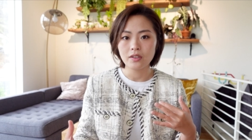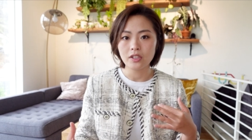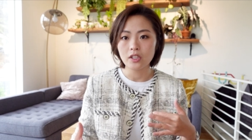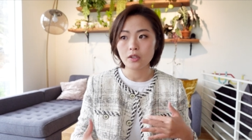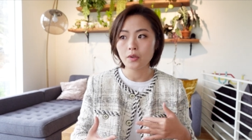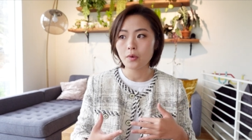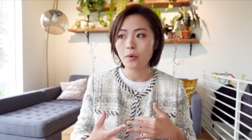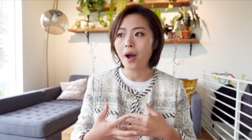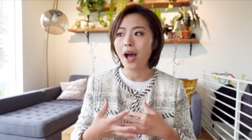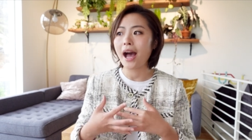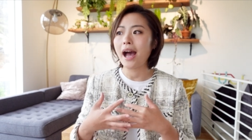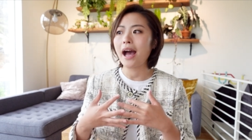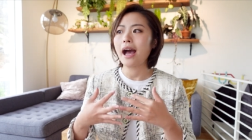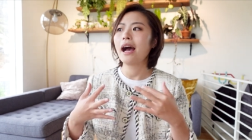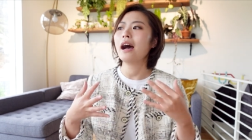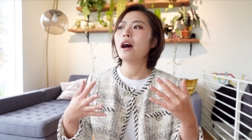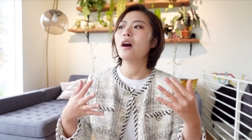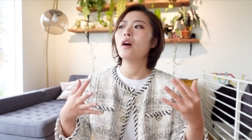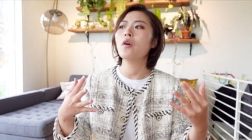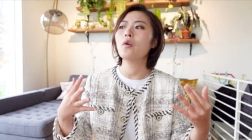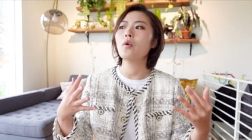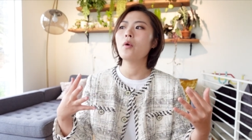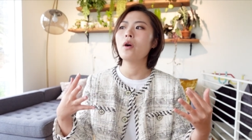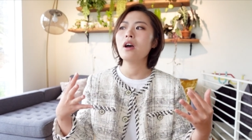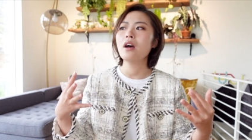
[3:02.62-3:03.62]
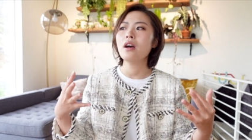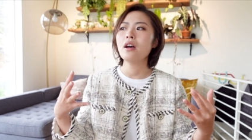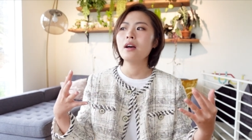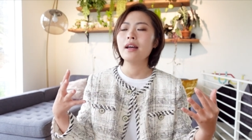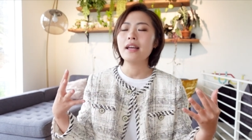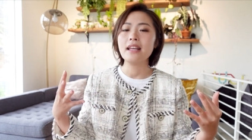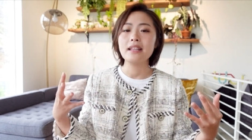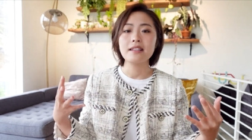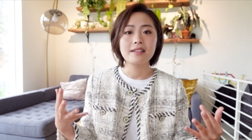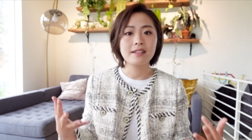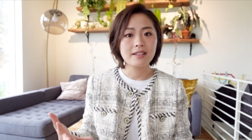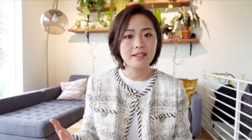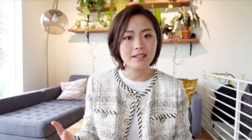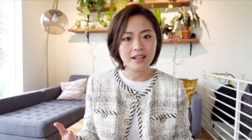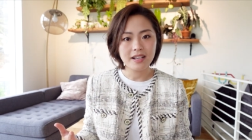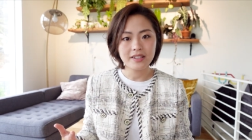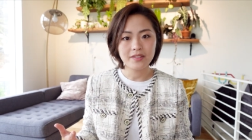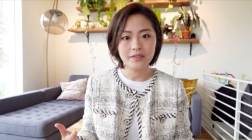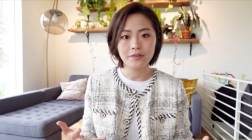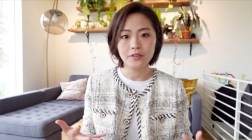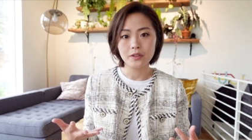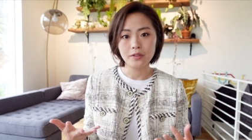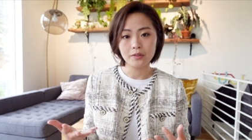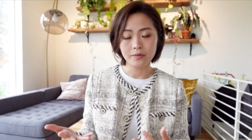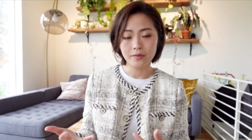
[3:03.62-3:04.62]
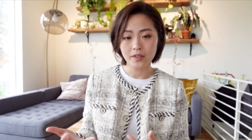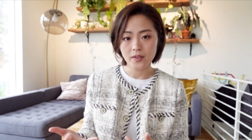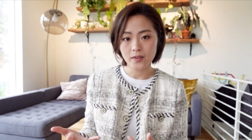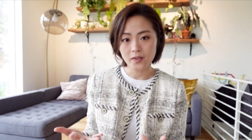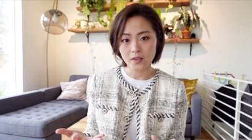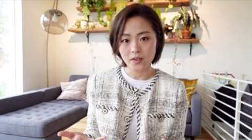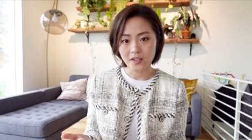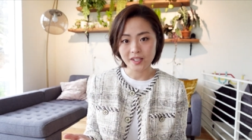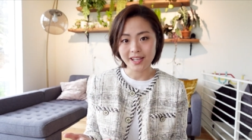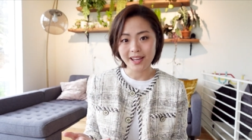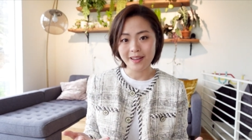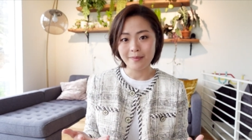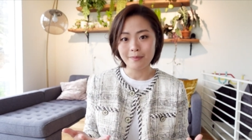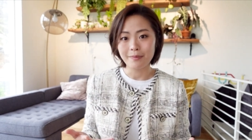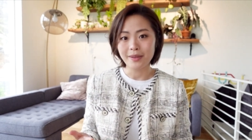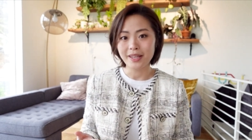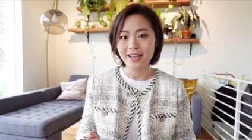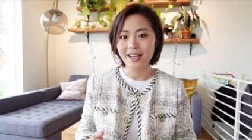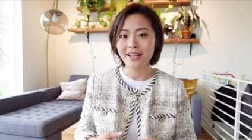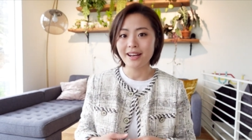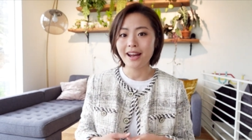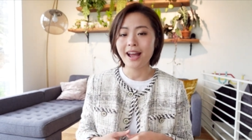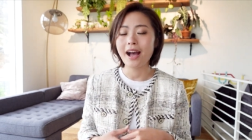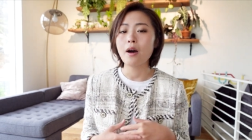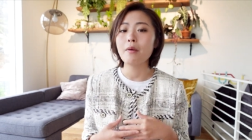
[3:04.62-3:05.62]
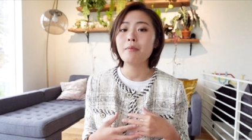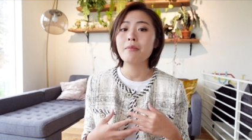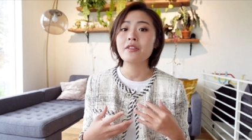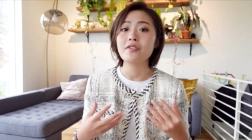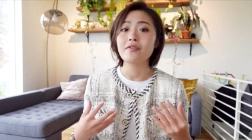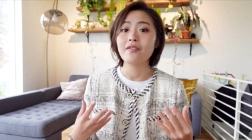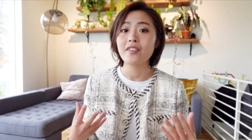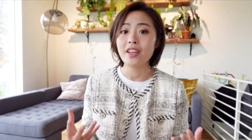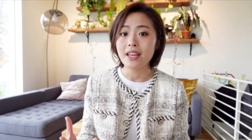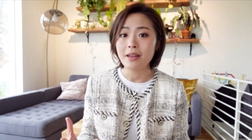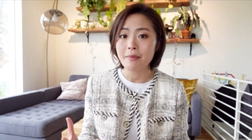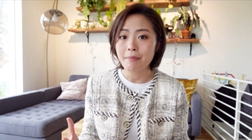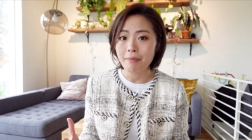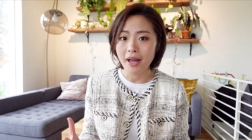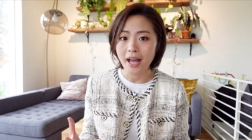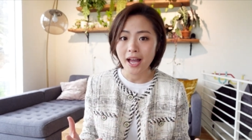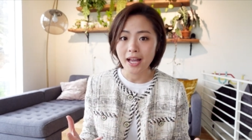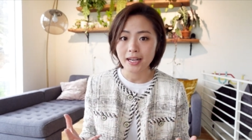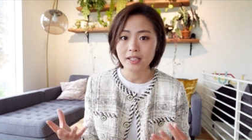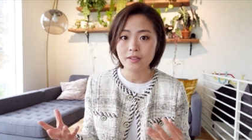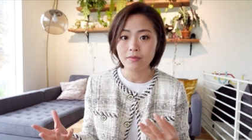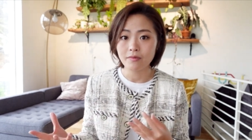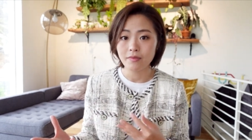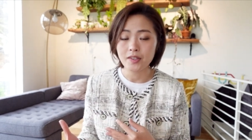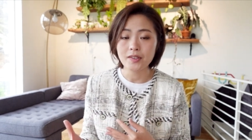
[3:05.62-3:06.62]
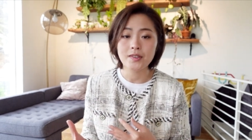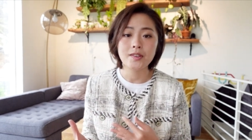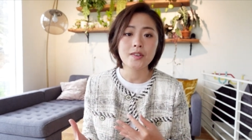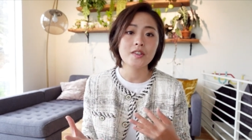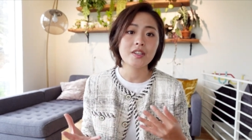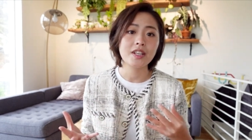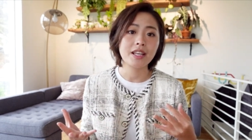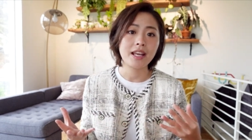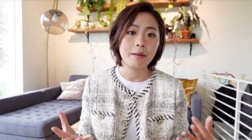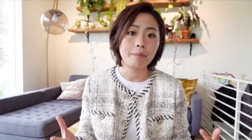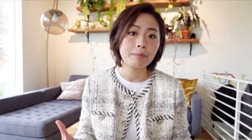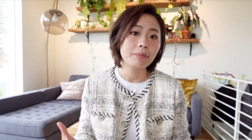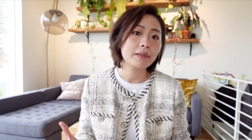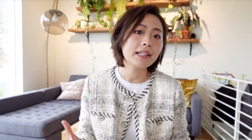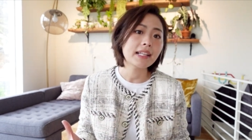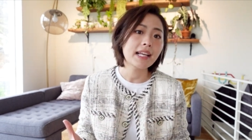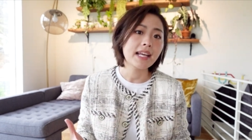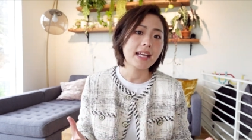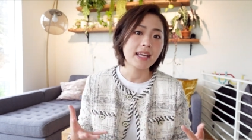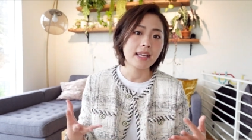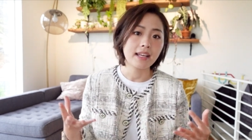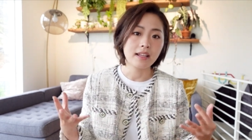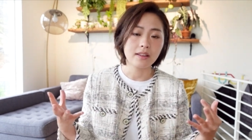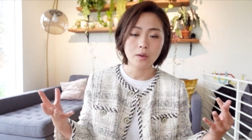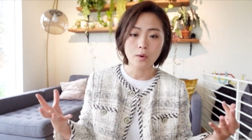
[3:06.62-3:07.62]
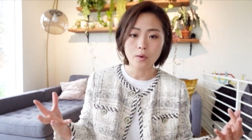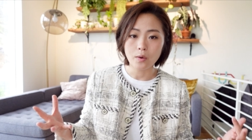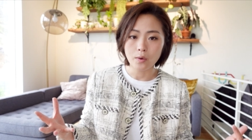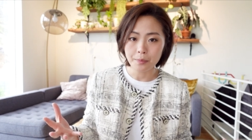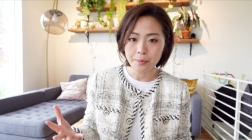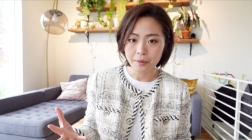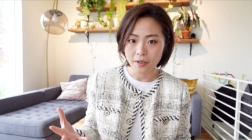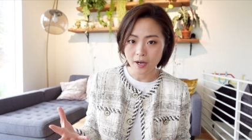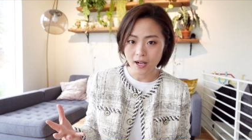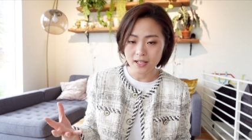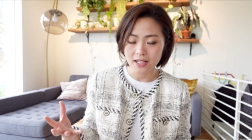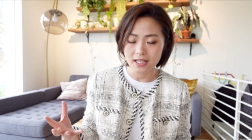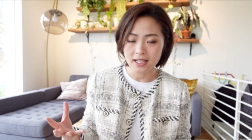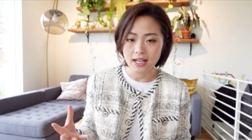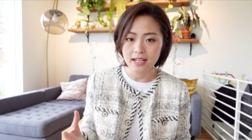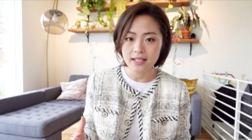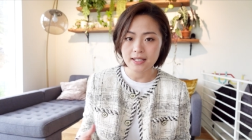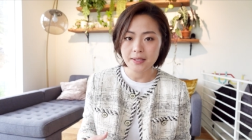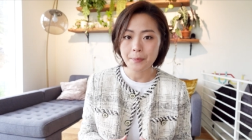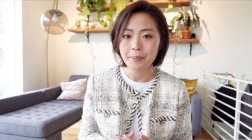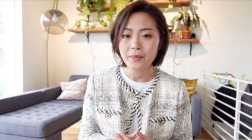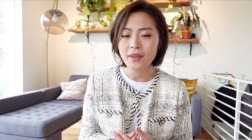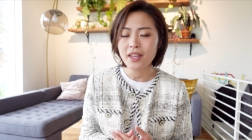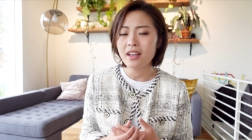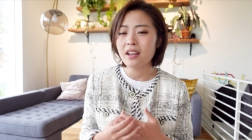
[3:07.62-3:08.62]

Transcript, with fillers: you how insightful research can be and how much of an impact research can play in the whole process.